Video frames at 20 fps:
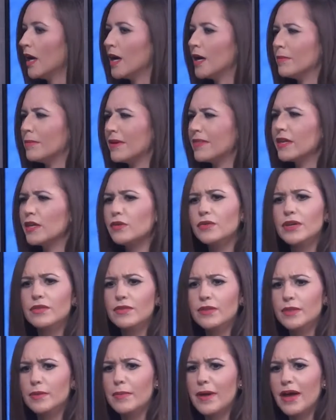I think you've
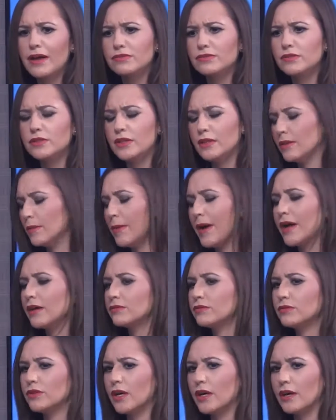given in the
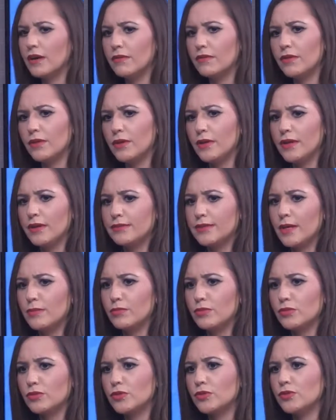past the
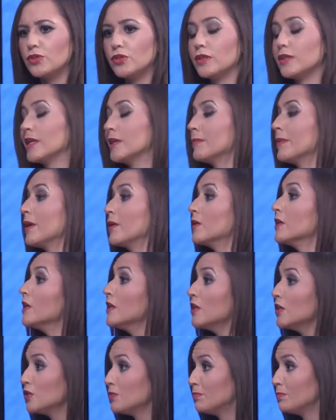example to Jillian about
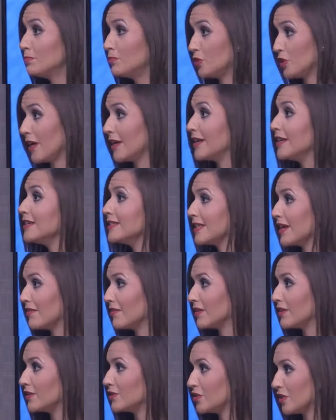
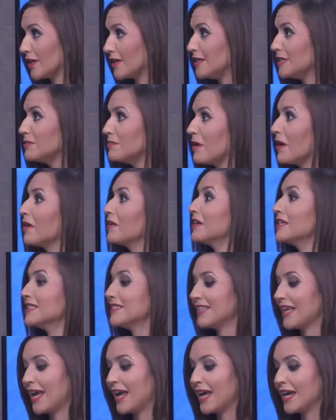having Chinese
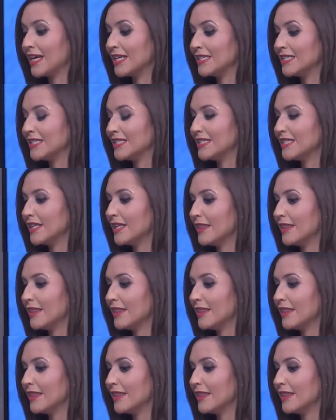parents and